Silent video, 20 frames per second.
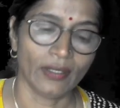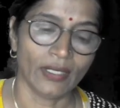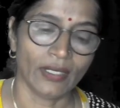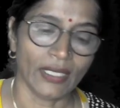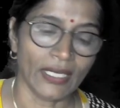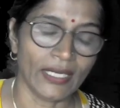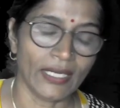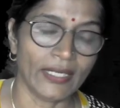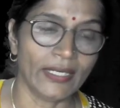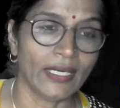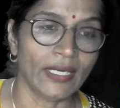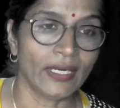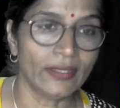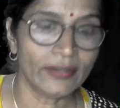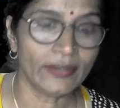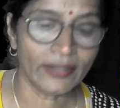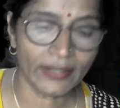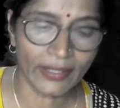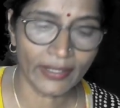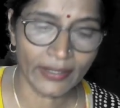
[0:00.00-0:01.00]
and
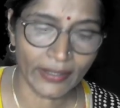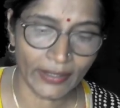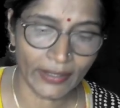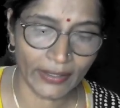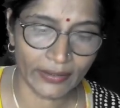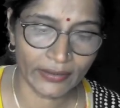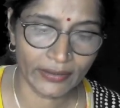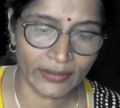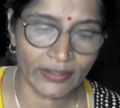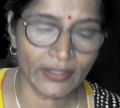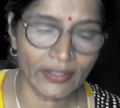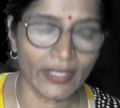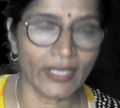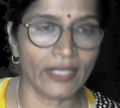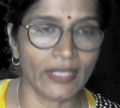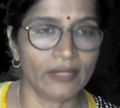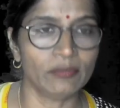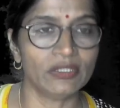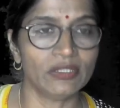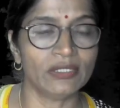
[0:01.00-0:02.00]
118
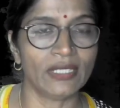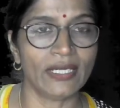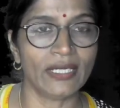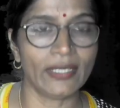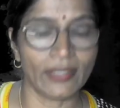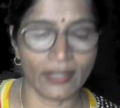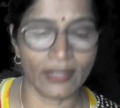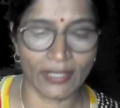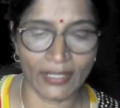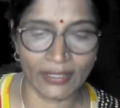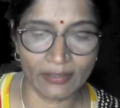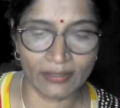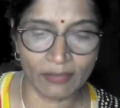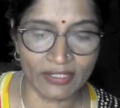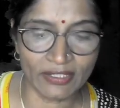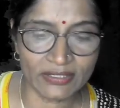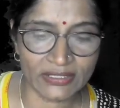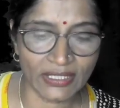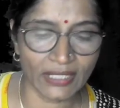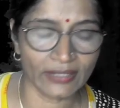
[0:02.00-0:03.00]
elements are